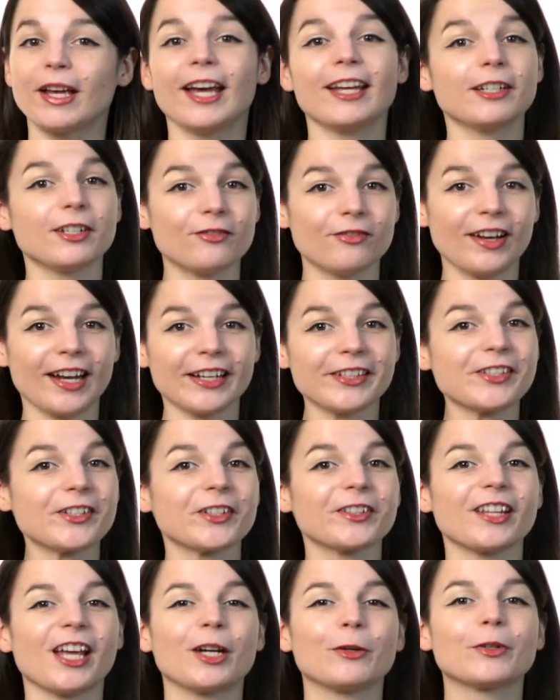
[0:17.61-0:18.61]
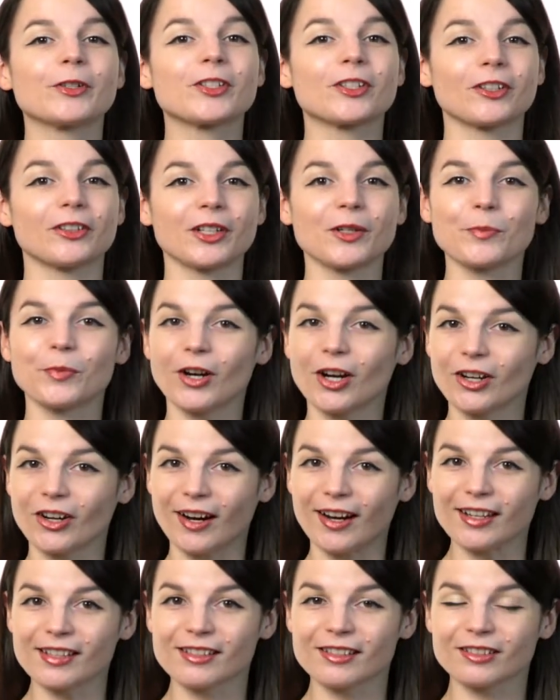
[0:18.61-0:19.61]
and advance your language learning
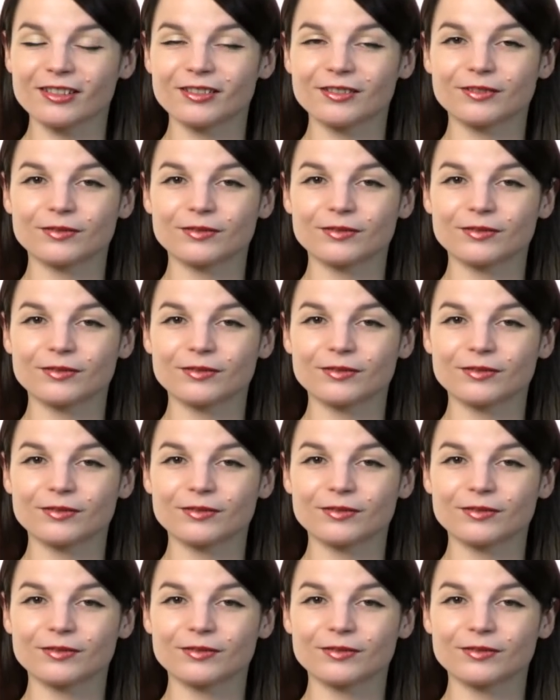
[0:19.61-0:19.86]
progress.